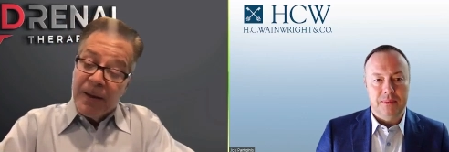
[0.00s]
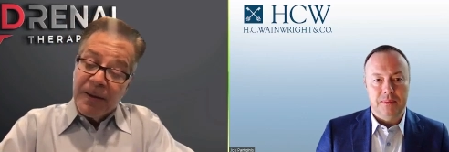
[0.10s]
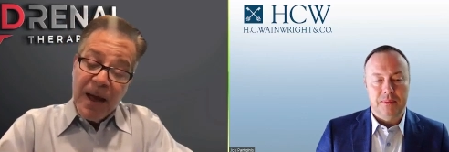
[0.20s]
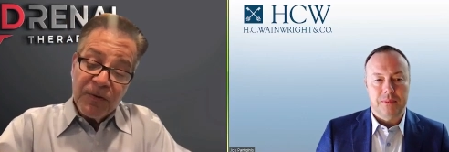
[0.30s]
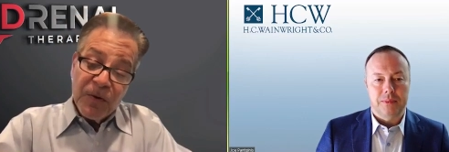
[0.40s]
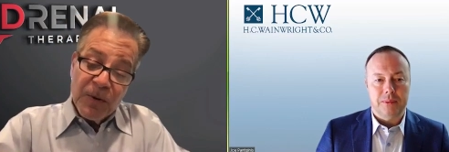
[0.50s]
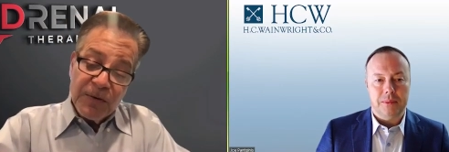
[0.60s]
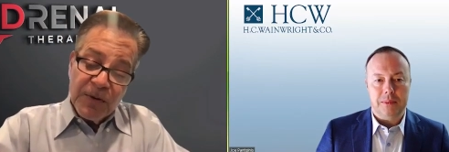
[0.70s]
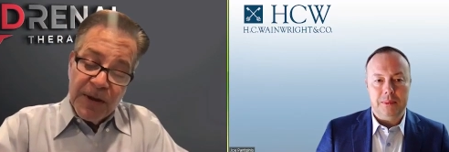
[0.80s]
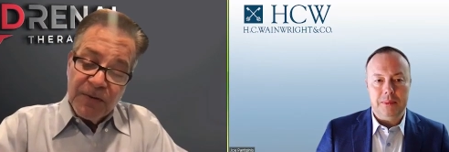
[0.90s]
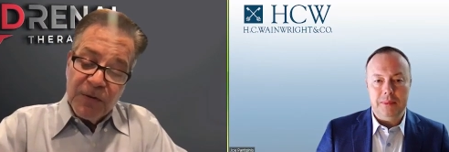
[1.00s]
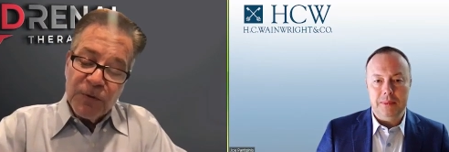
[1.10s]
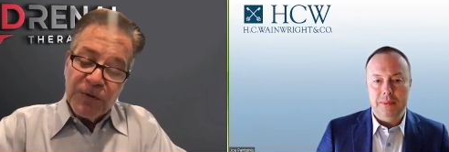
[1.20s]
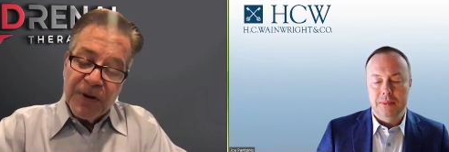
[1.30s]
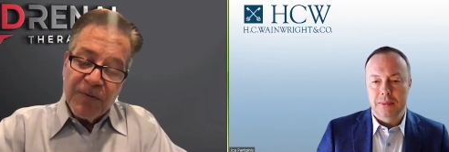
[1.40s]
Speaker 1: Yeah, so it's it's
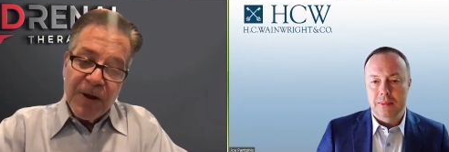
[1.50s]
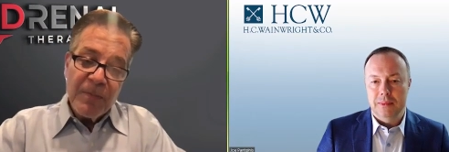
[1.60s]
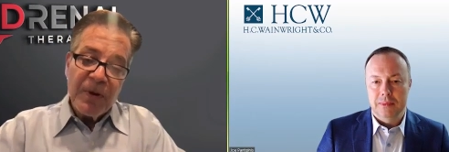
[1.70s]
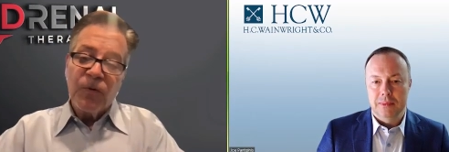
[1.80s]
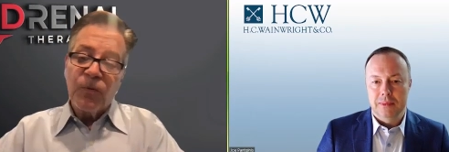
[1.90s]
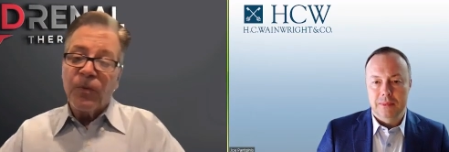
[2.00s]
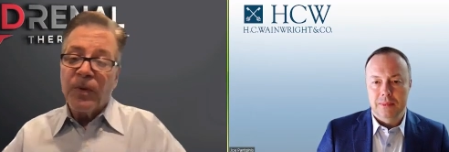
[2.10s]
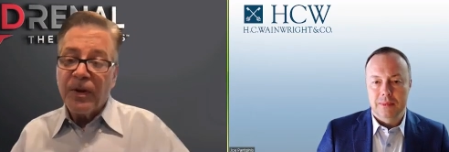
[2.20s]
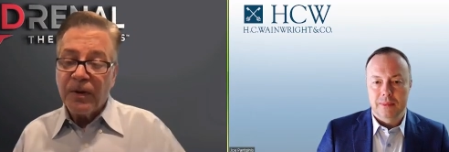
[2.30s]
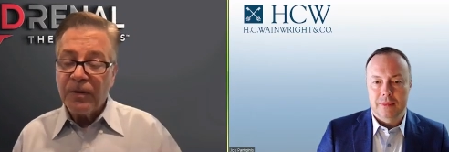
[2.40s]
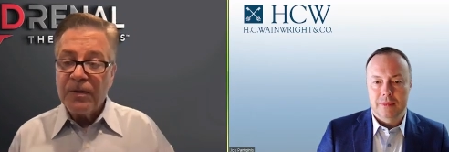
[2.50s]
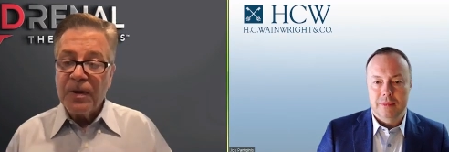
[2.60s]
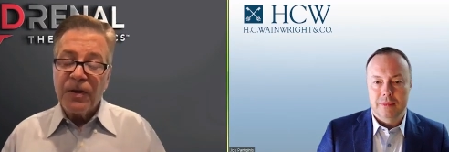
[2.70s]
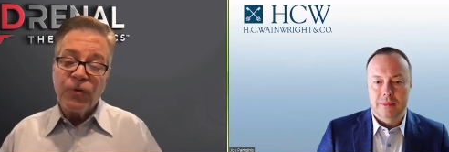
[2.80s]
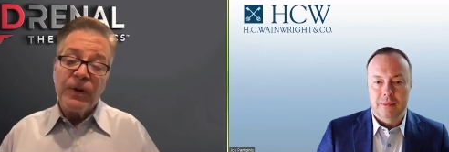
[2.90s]
interesting, right? Because uh,
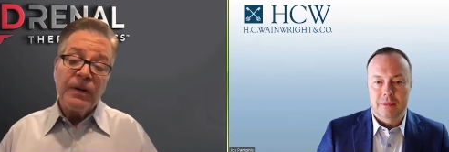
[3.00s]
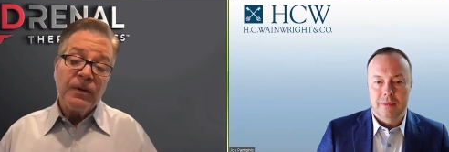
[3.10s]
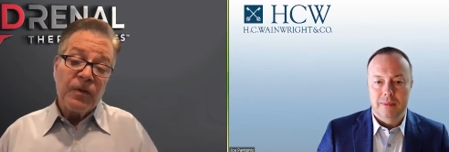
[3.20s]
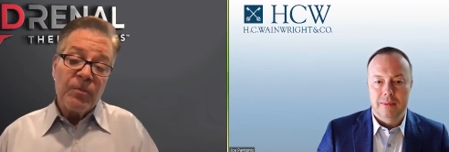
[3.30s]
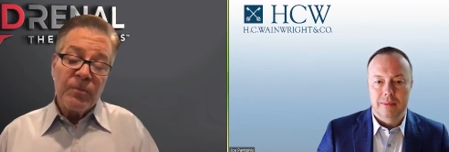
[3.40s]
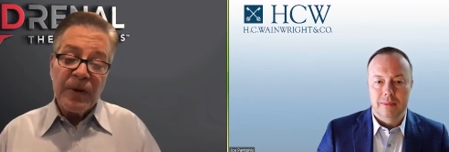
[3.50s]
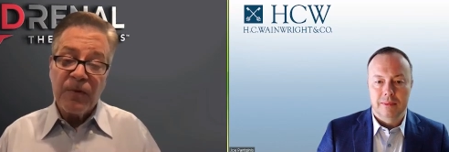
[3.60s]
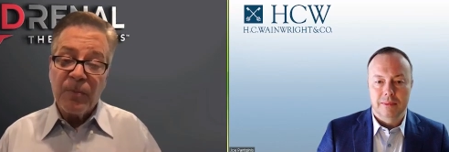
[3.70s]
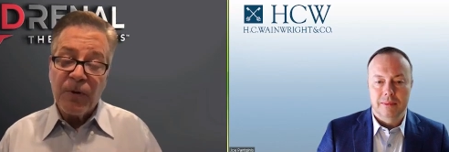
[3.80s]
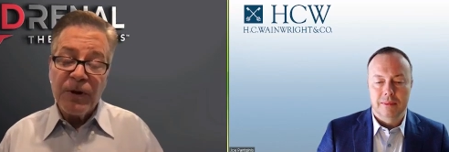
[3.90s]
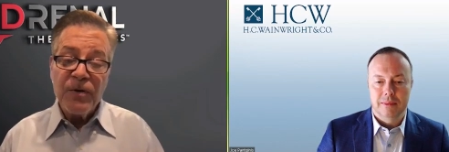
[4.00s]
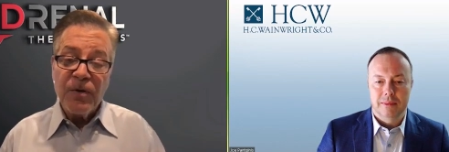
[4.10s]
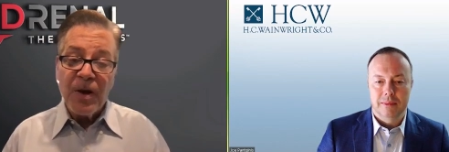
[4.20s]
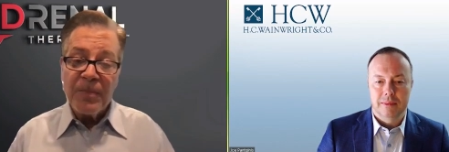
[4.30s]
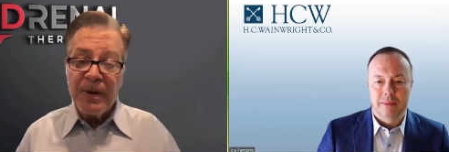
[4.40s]
Cadrenal is a is a pretty new
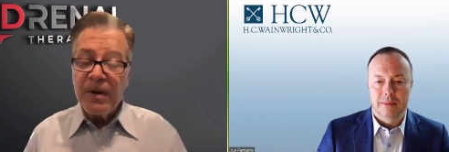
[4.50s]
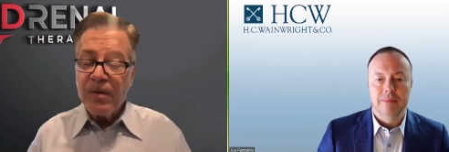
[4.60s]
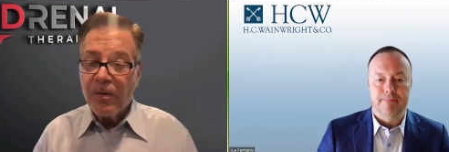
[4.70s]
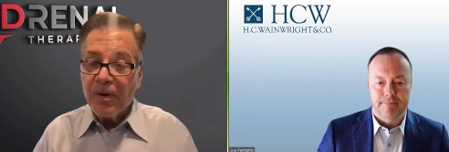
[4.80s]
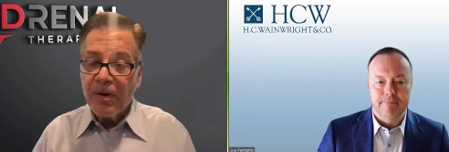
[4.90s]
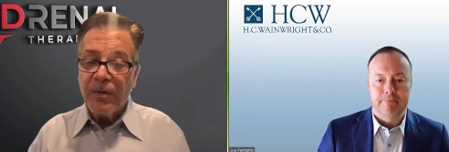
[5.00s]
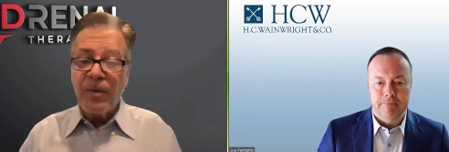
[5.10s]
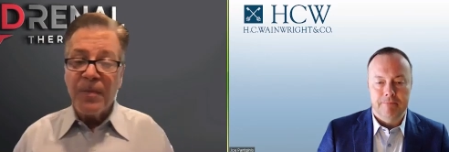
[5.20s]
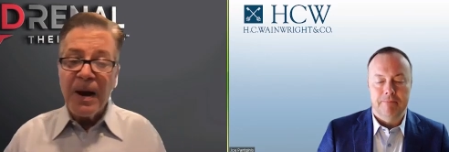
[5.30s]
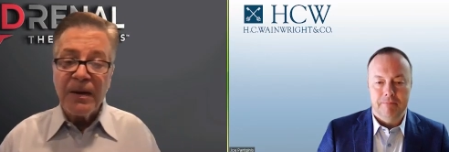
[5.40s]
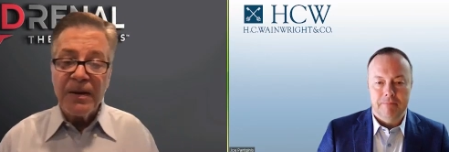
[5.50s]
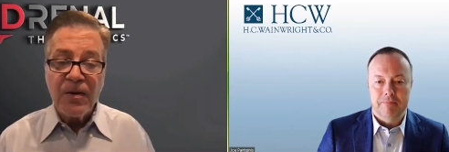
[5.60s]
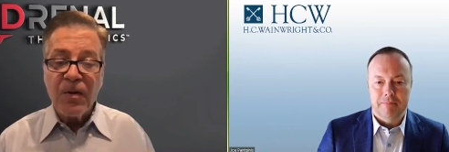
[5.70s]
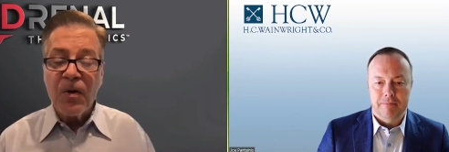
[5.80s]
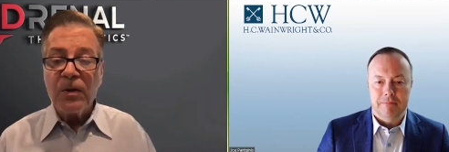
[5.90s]
company. We're we're about a year
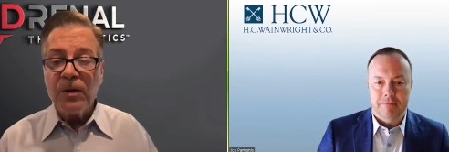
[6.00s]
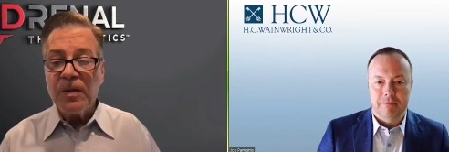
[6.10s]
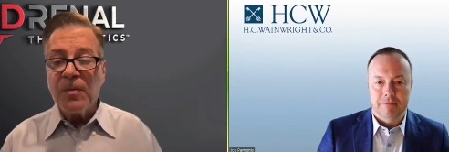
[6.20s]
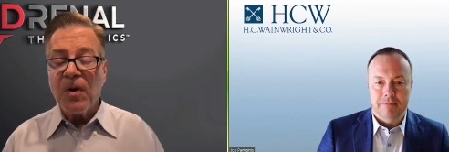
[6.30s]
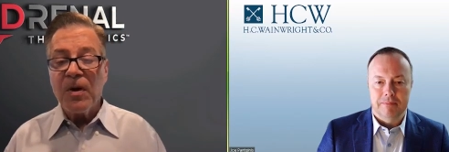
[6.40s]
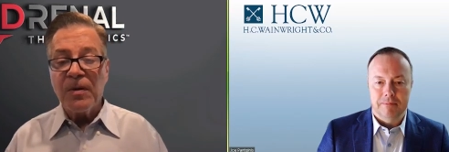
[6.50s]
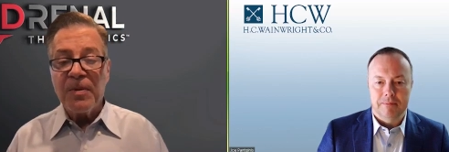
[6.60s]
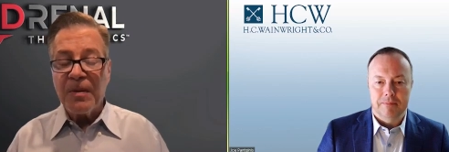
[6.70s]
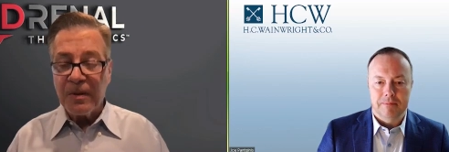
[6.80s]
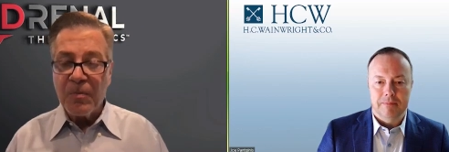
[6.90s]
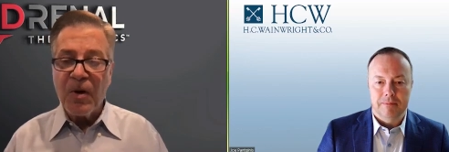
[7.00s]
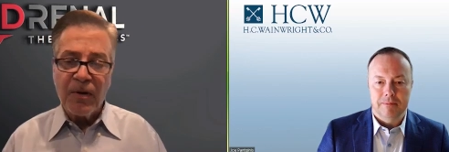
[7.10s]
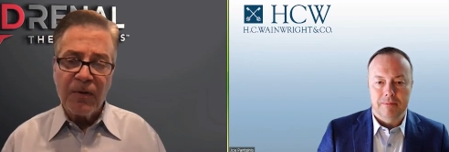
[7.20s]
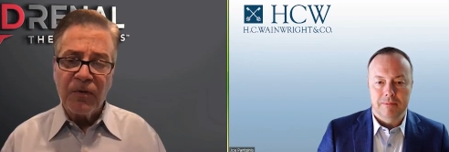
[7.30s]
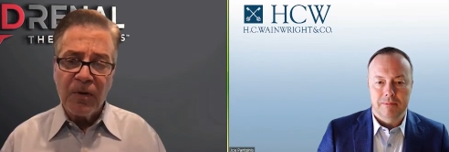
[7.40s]
old on the on the public
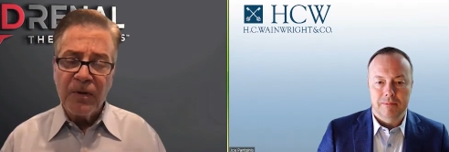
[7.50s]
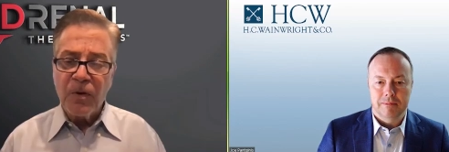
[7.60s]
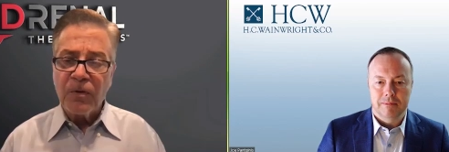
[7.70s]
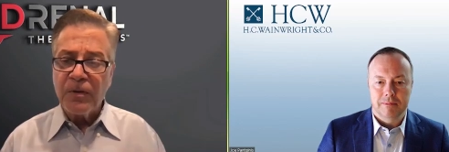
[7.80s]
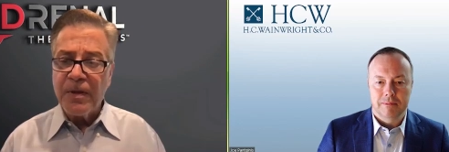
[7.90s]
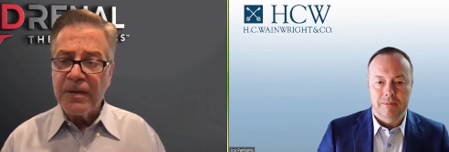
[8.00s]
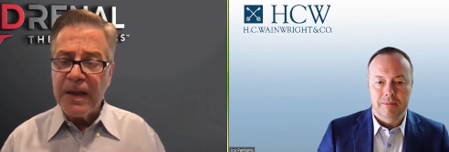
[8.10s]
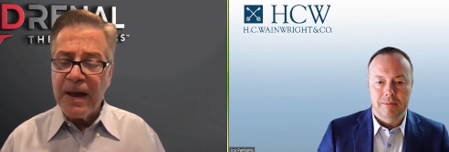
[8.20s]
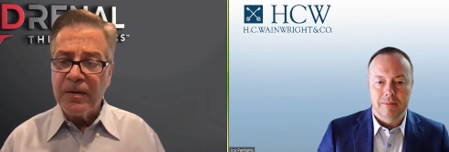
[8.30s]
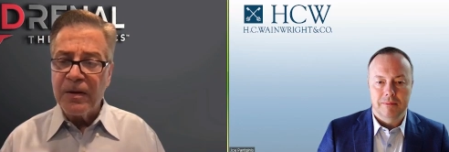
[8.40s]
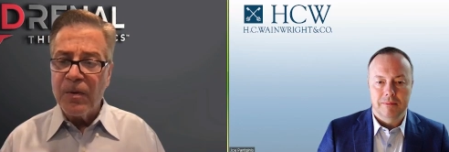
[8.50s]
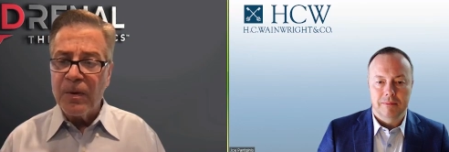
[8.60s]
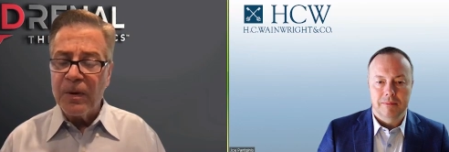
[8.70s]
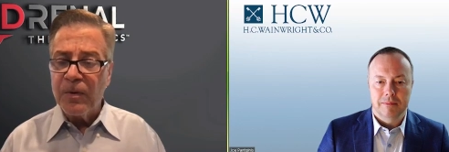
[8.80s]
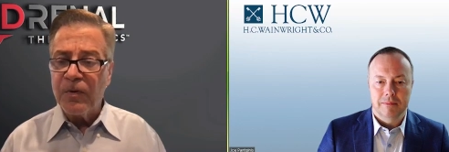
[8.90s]
market. It's, it's older than that, you know,
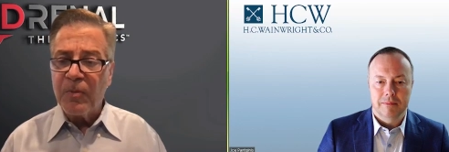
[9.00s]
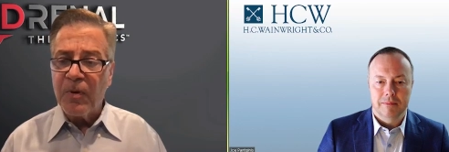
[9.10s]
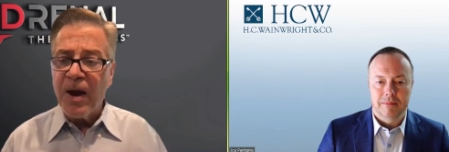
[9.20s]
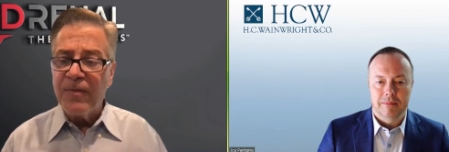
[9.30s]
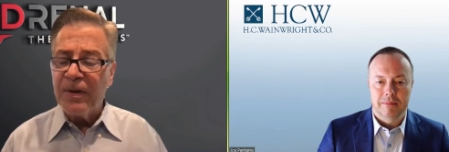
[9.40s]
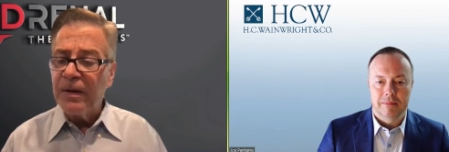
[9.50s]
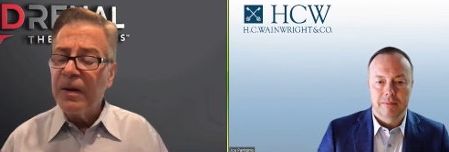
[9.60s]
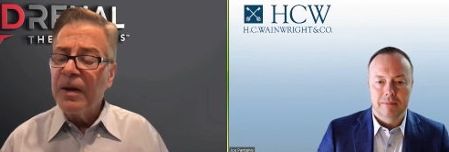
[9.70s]
when it was private,